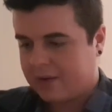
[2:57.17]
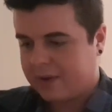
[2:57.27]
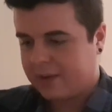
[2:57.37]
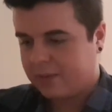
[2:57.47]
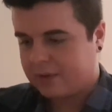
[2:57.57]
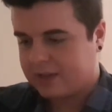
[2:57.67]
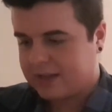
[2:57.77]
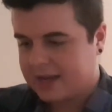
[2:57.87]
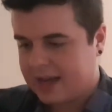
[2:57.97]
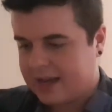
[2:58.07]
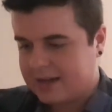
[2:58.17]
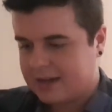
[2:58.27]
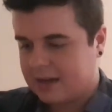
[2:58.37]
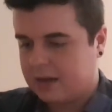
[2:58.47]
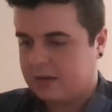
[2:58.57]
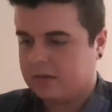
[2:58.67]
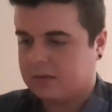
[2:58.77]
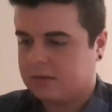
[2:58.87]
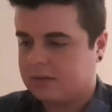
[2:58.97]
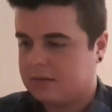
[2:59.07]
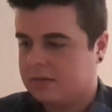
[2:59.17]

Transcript: how it was done. Oh,